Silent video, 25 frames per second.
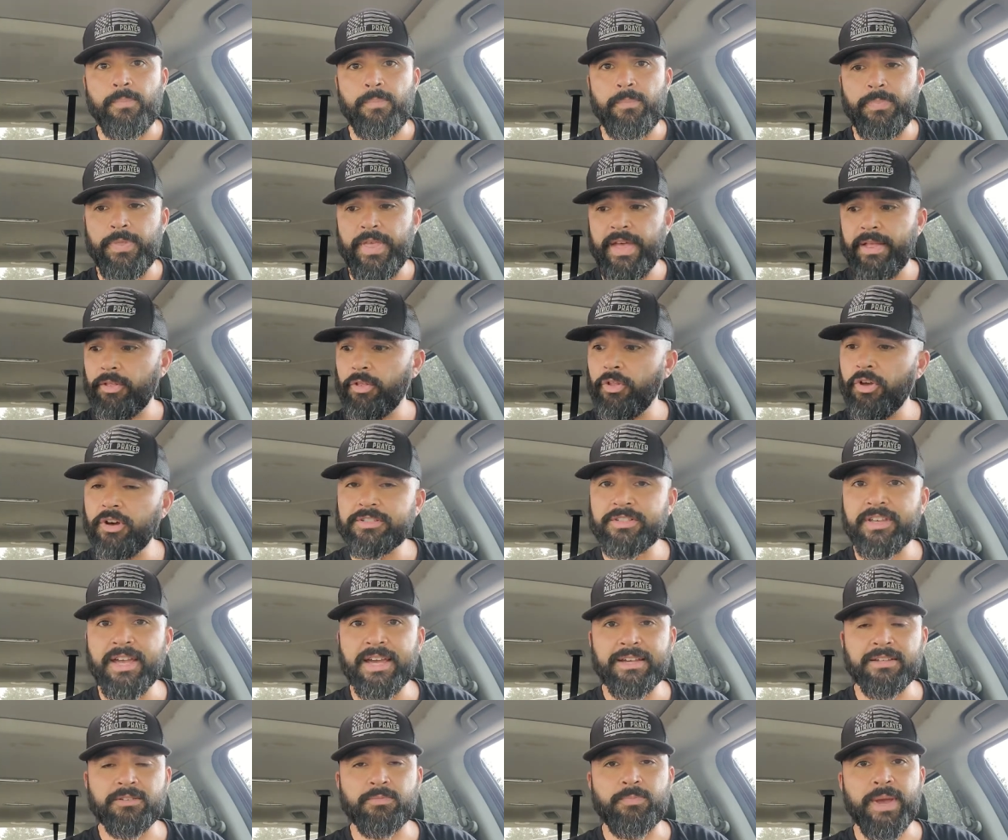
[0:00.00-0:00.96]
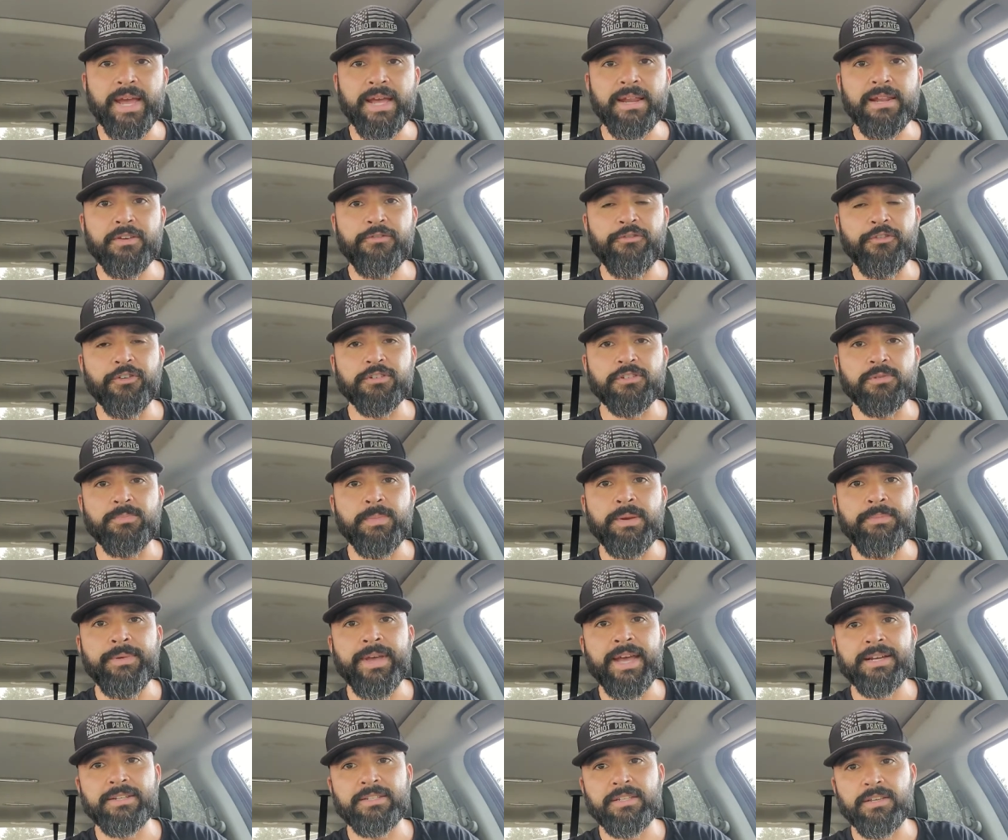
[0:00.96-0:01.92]
that looks like it's banning First
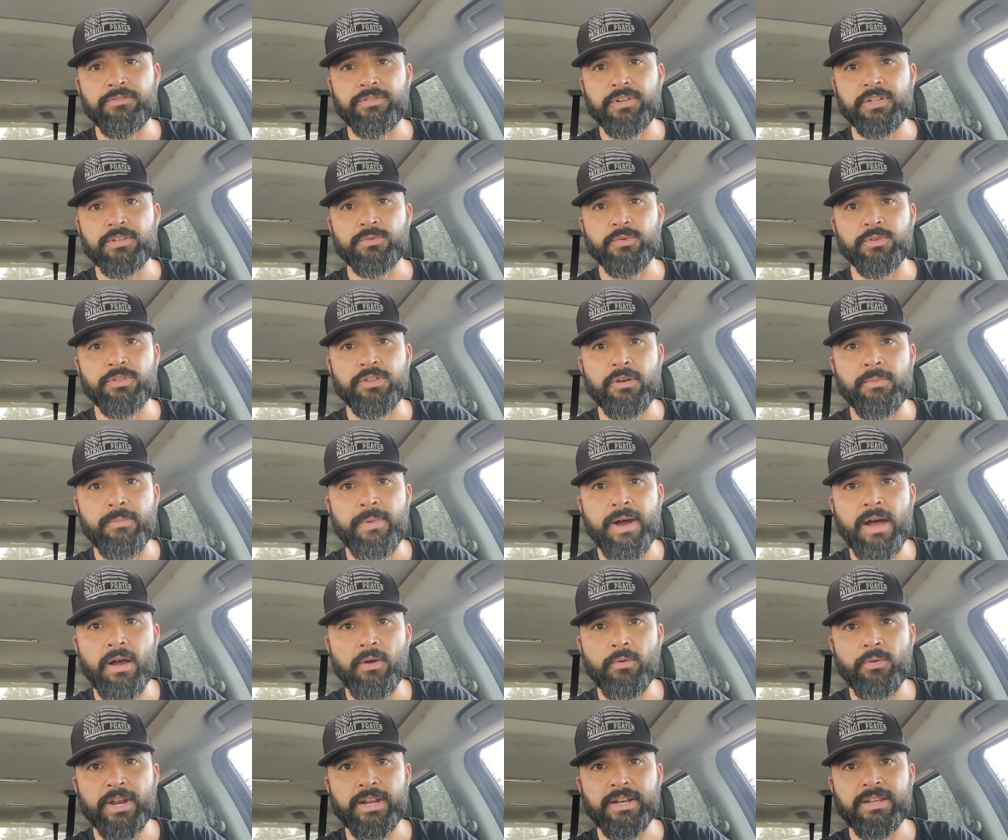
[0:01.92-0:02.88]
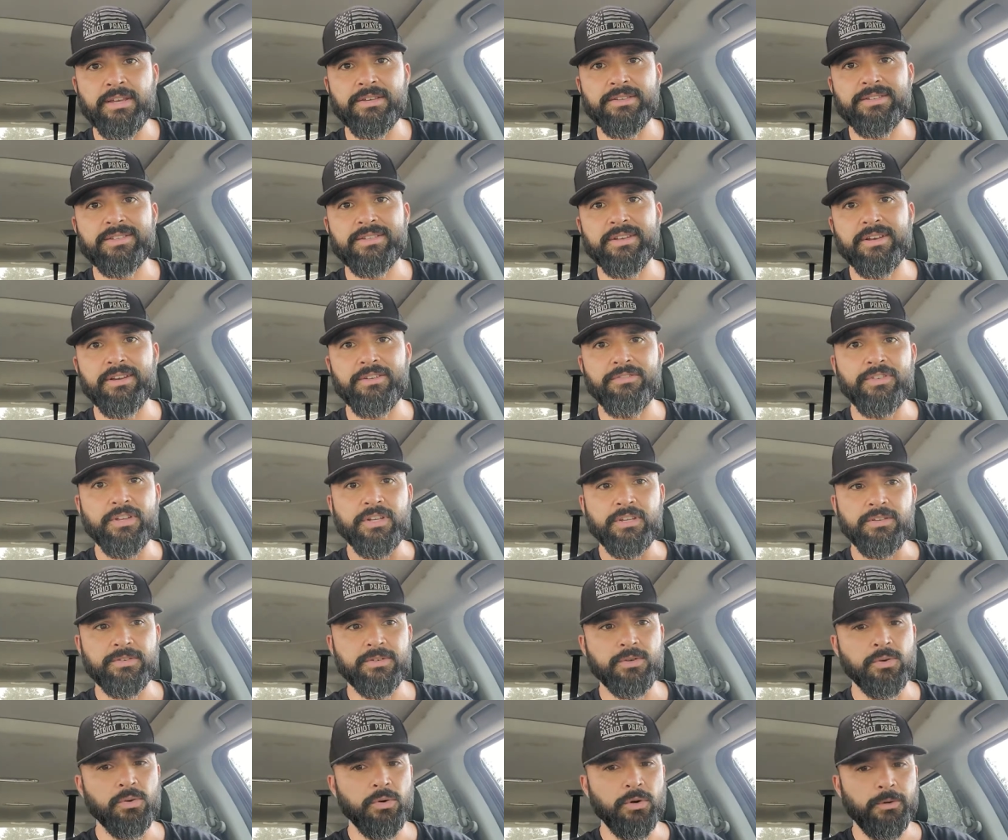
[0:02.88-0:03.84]
Amendment activities within a mile radius of any
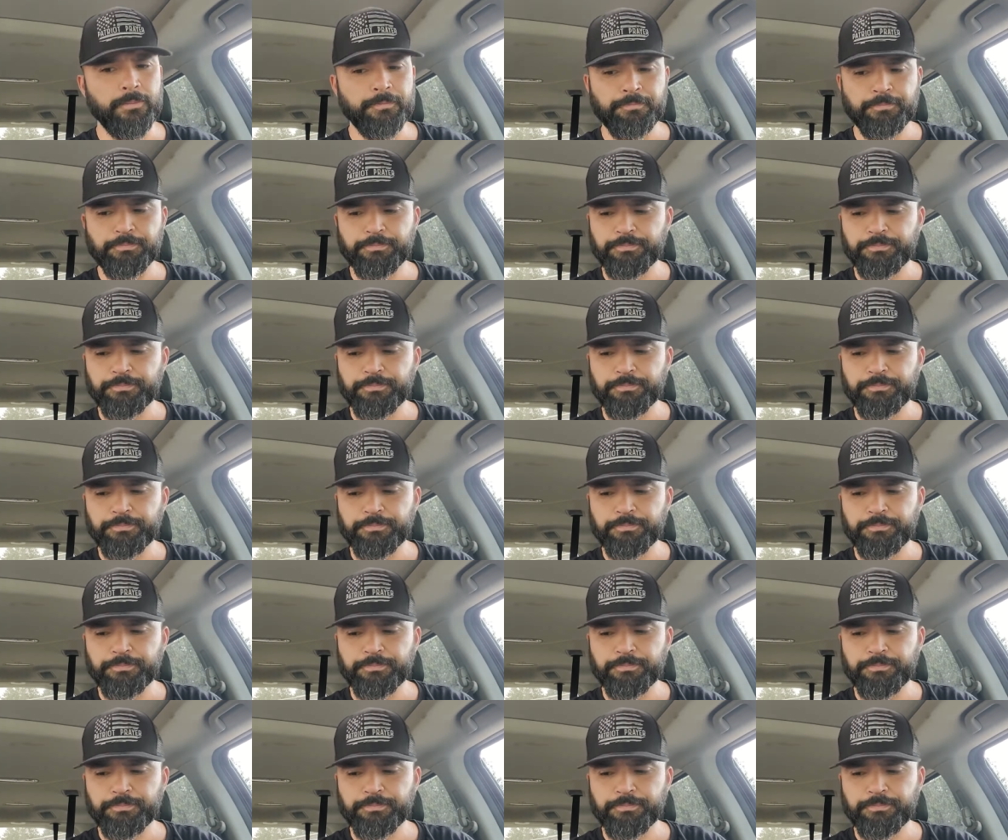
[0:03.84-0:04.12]
school.